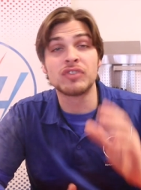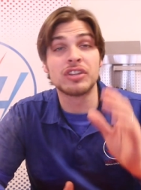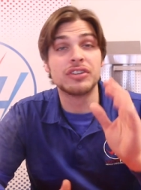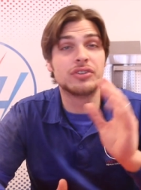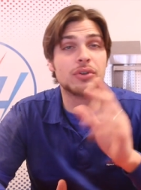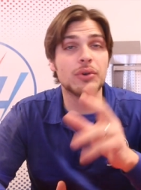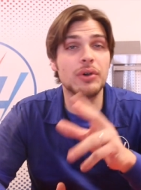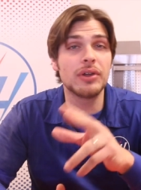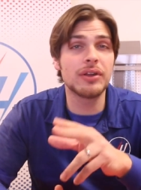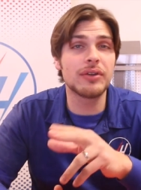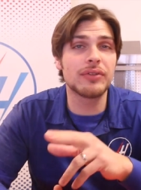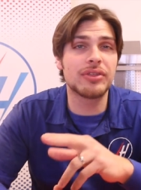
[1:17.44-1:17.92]

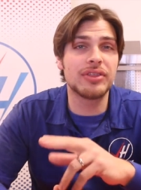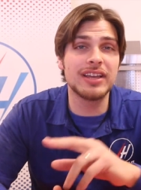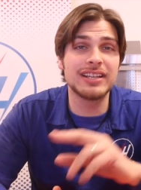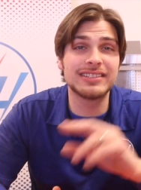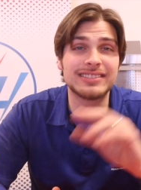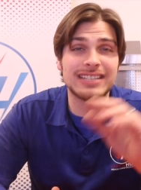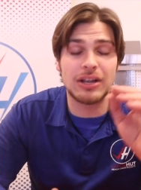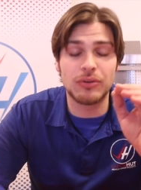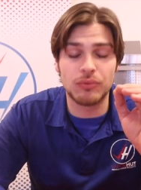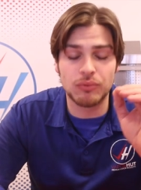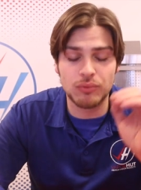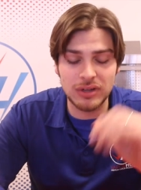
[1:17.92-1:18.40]
Two other
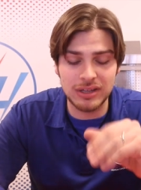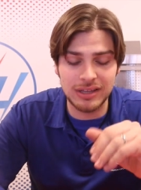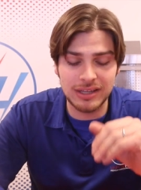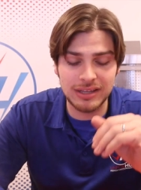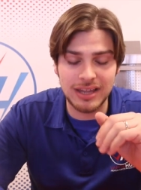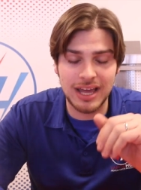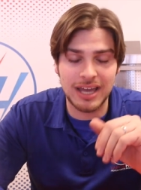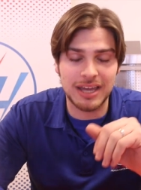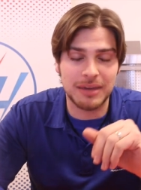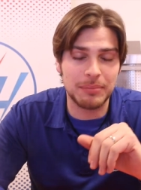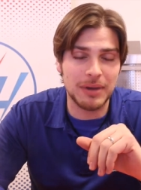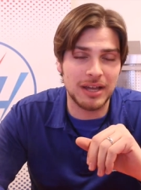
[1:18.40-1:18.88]
things I really
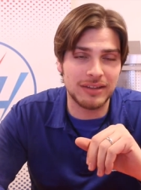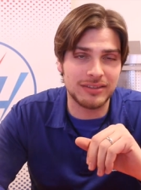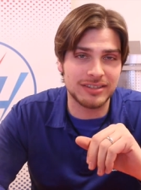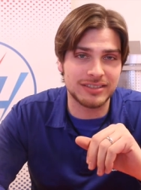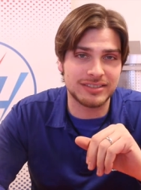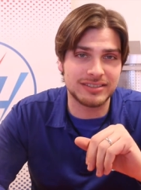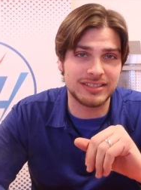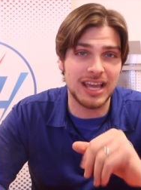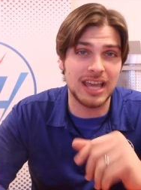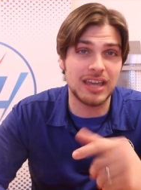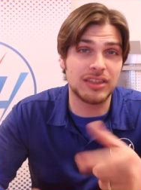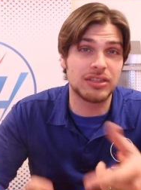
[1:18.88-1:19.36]
like about
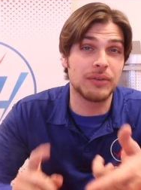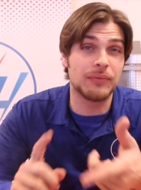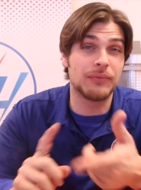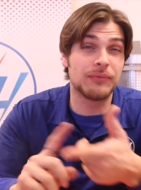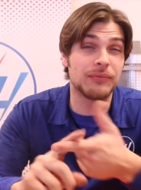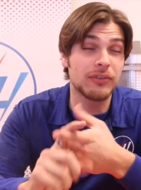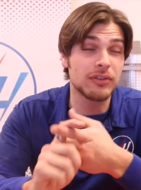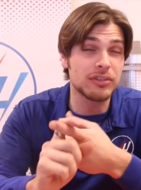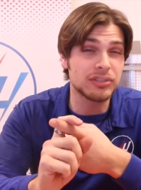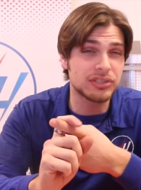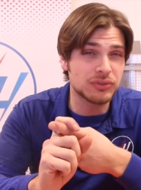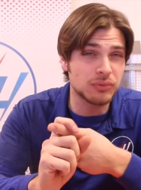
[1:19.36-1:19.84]
this tank. The
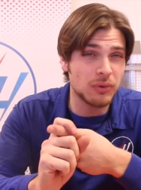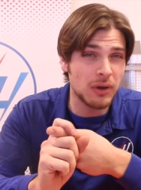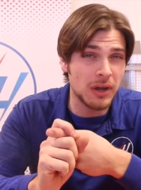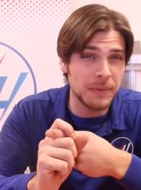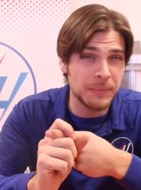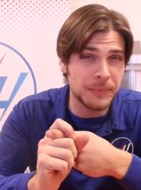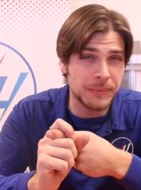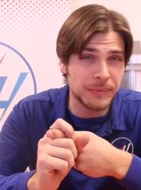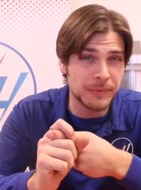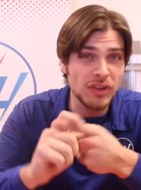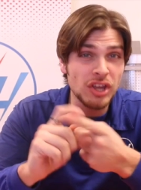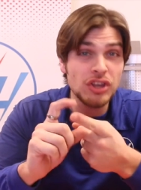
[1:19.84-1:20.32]
first
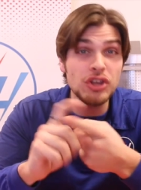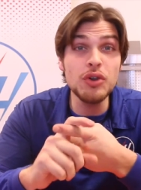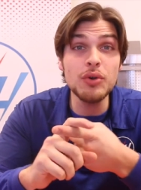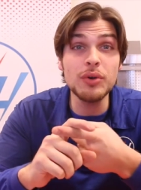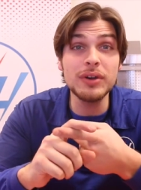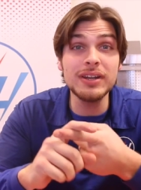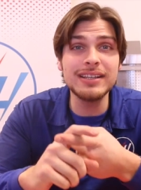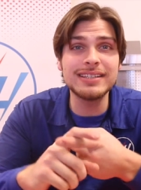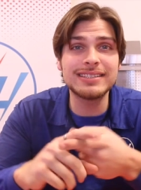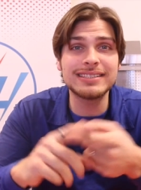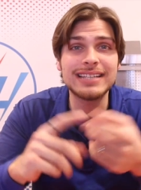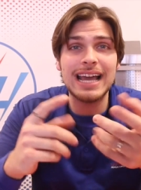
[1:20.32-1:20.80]
one, you
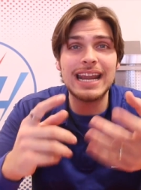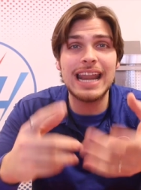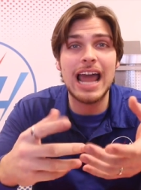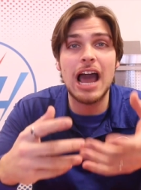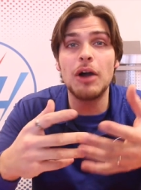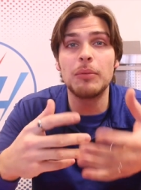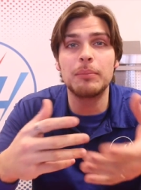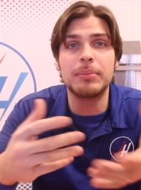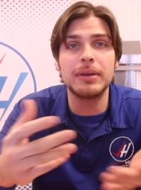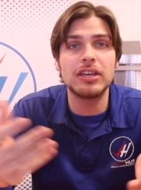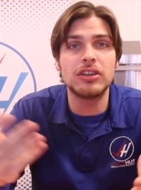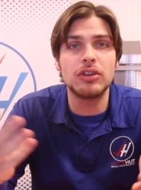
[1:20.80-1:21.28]
can decide
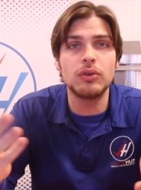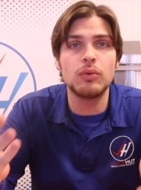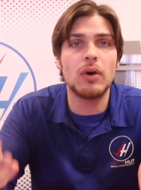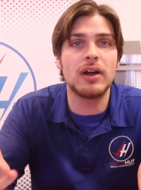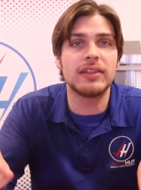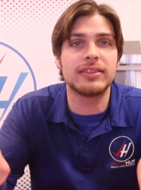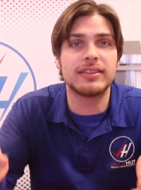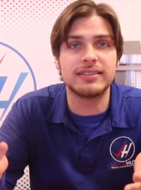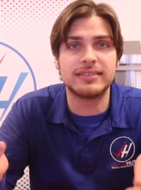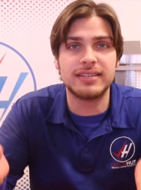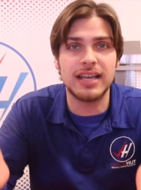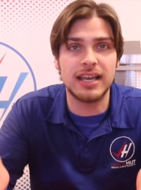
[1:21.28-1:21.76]
how big you
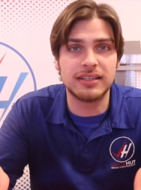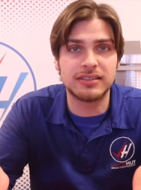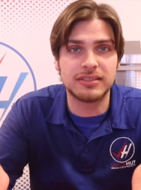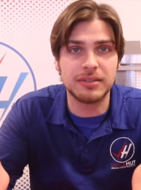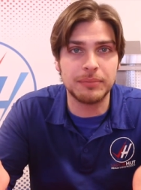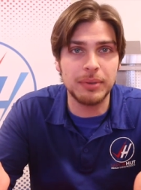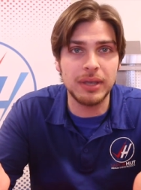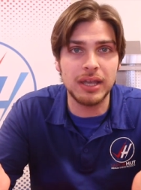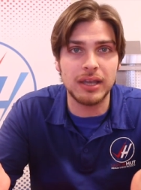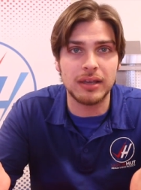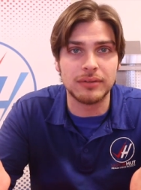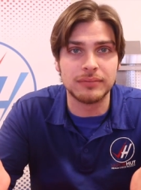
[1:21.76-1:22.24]
want the tank to
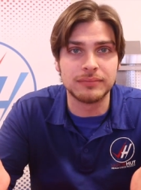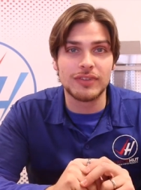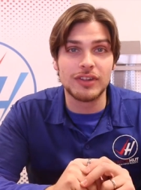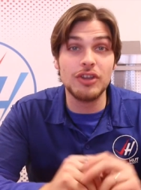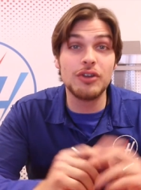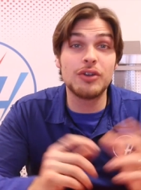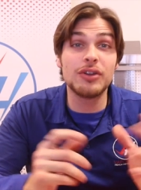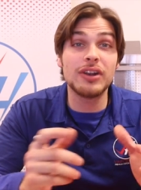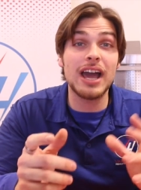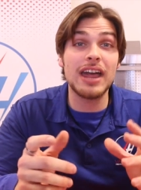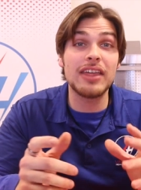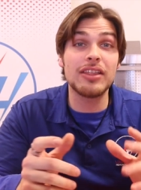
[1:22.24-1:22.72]
be.
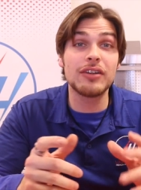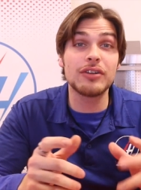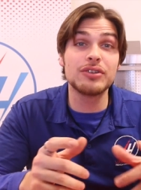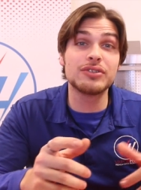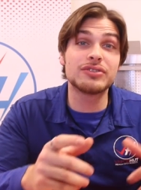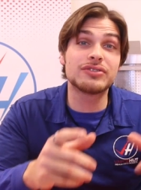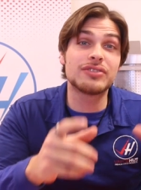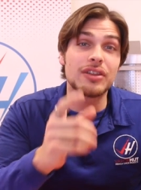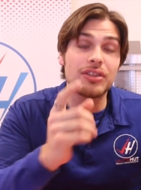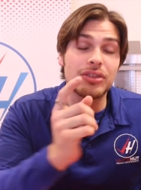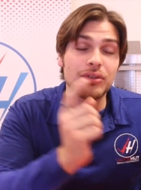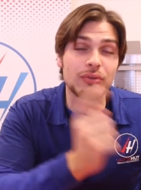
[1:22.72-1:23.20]
You can either
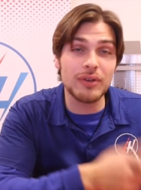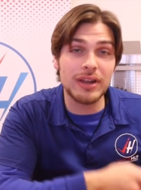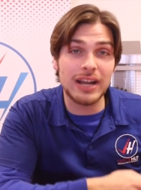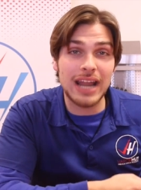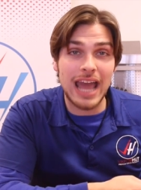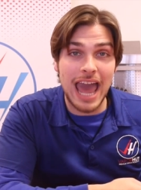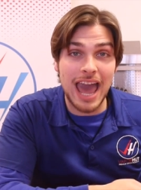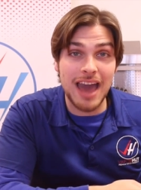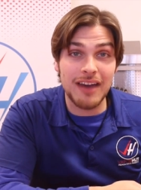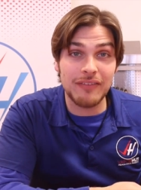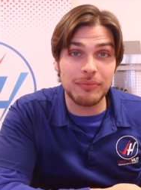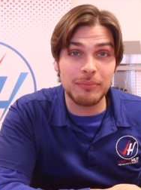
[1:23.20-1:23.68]
use the
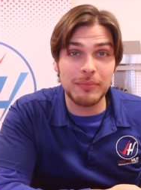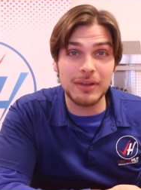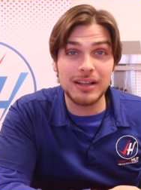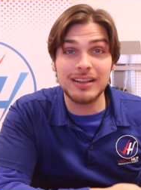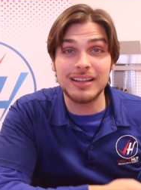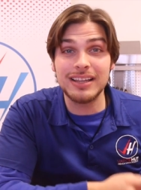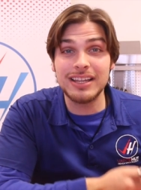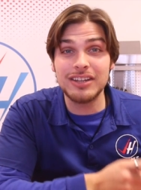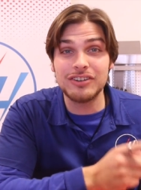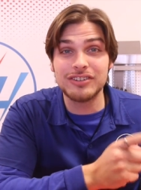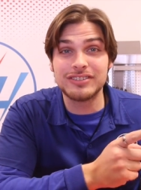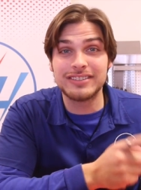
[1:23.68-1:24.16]
3.5
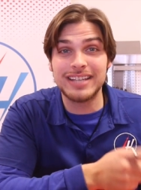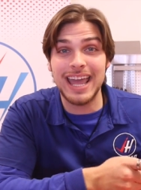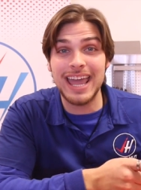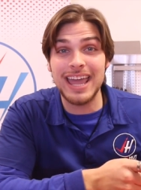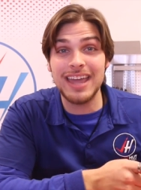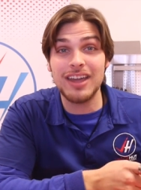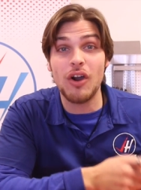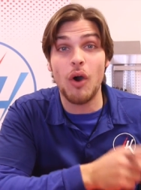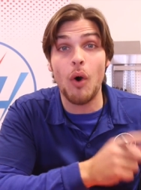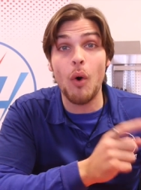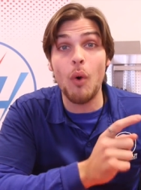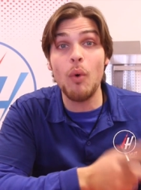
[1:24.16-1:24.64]
milliliter
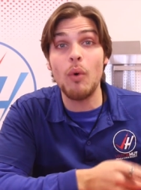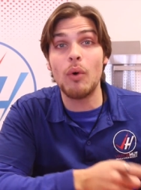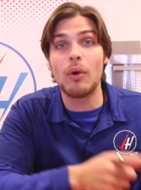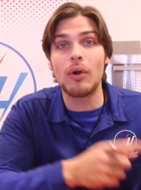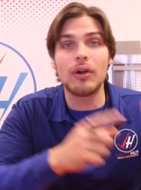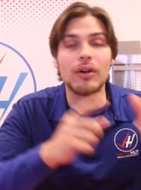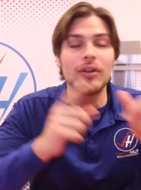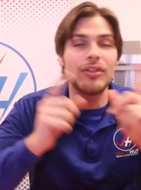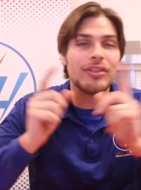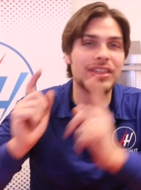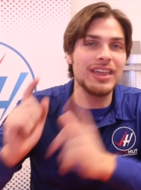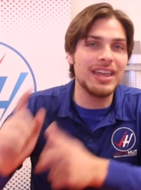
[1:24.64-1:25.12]
tank
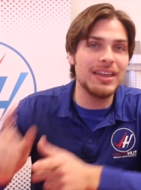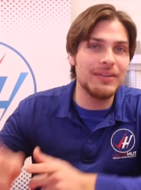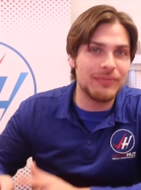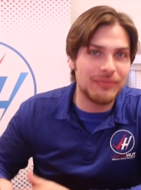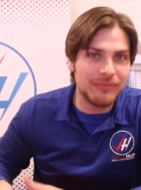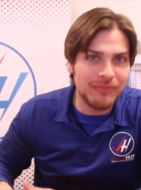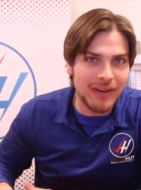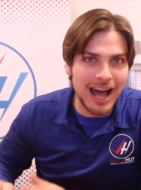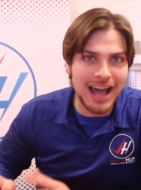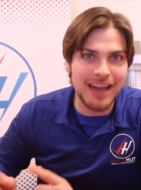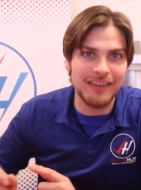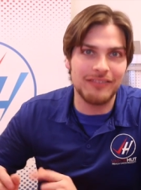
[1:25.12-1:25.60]
or the
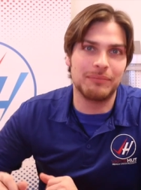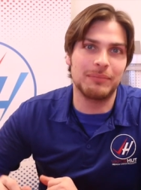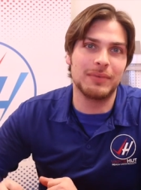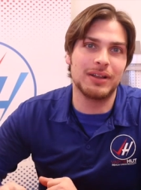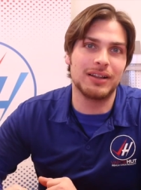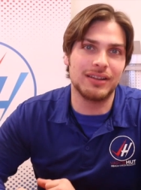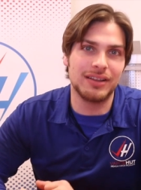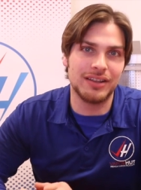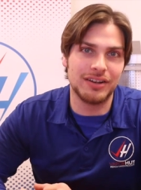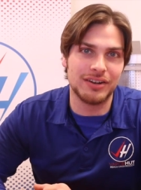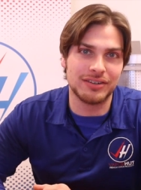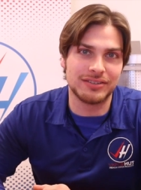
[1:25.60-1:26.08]
5
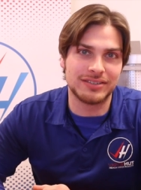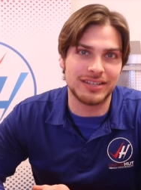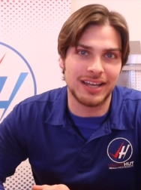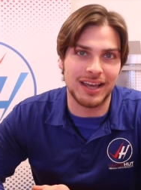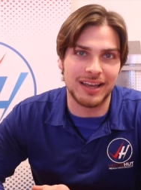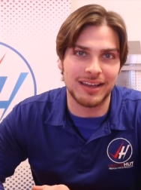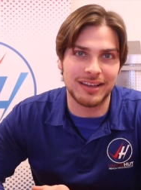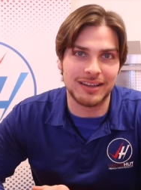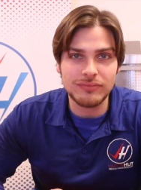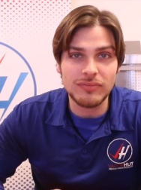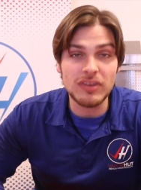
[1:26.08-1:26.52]
milliliter tank.